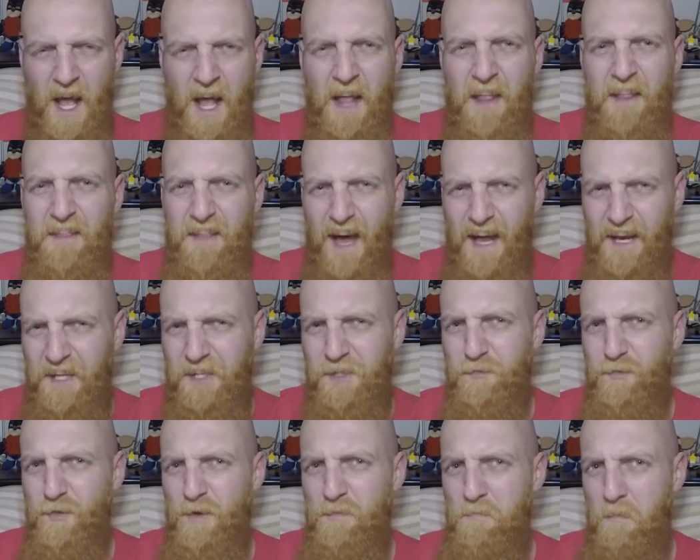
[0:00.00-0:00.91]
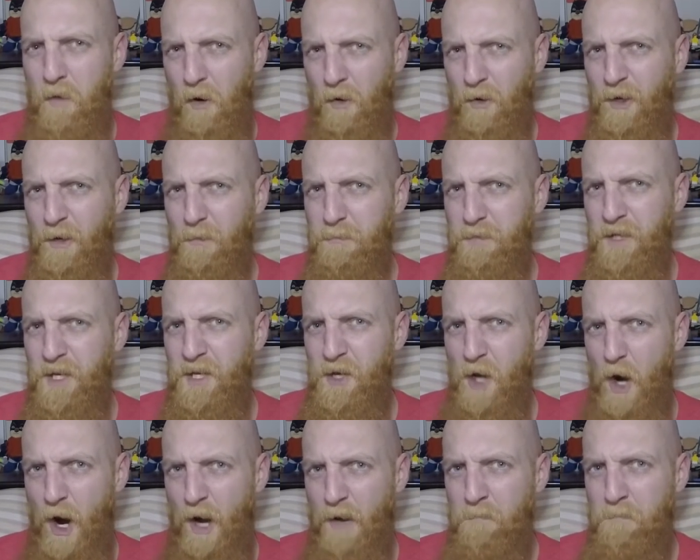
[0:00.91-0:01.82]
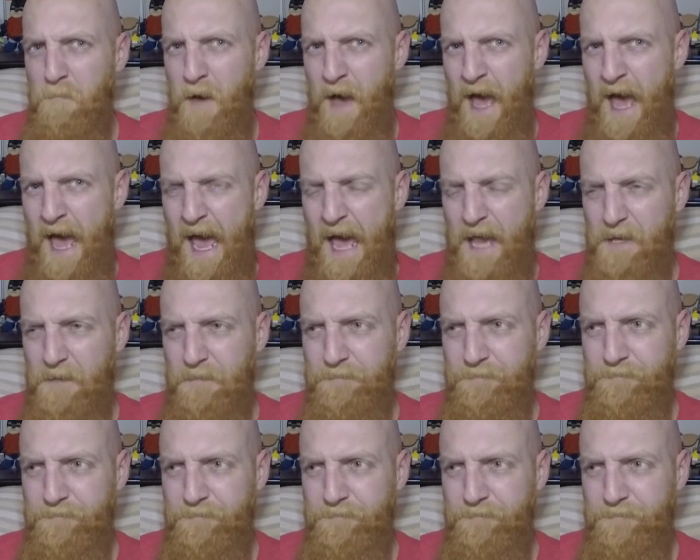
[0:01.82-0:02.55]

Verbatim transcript: That is remarkably not bad.